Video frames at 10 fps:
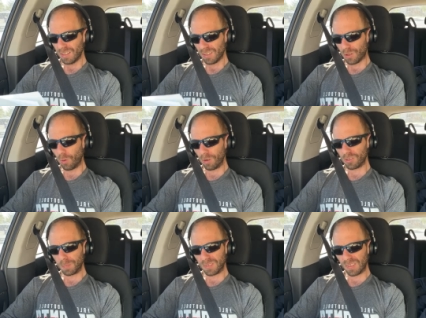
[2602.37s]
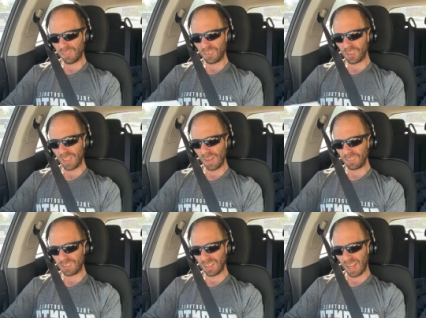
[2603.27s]
The court specifically
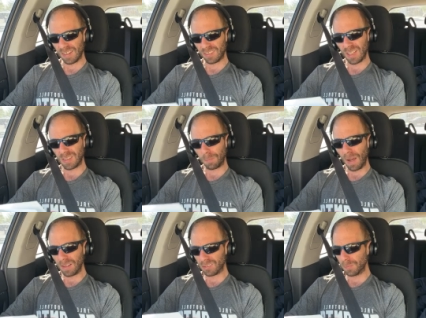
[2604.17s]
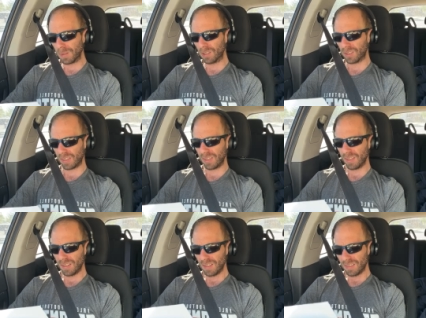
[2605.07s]
emphasized that the possibility
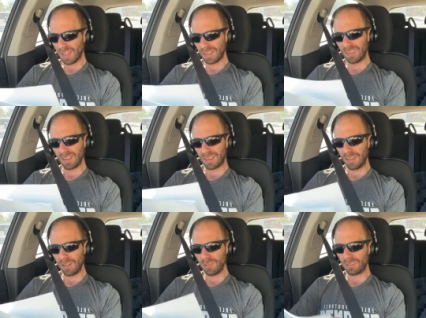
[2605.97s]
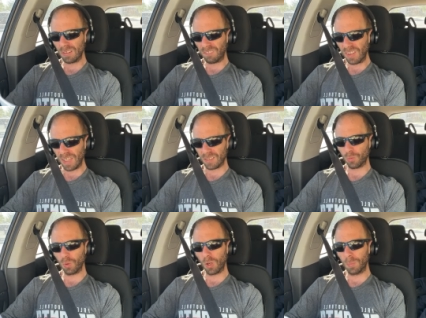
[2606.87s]
that the accused
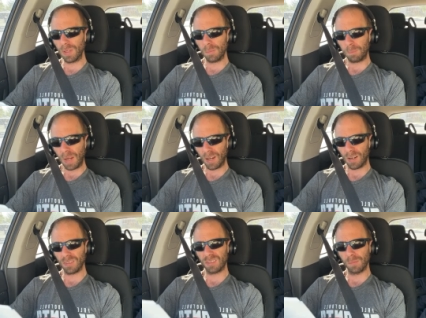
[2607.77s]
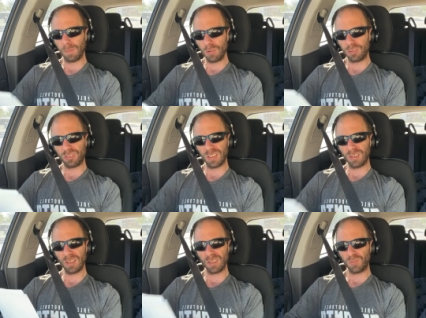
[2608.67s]
defense will be impaired is the most
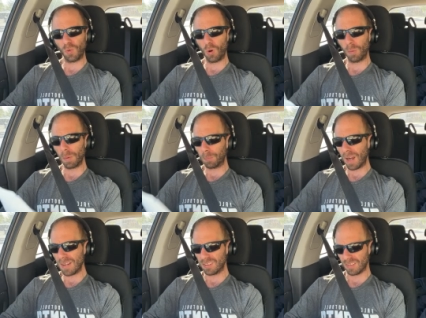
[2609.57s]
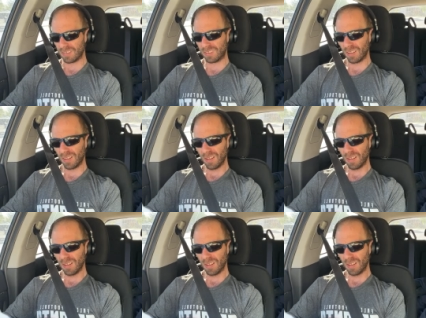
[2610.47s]
serious form of prejudice,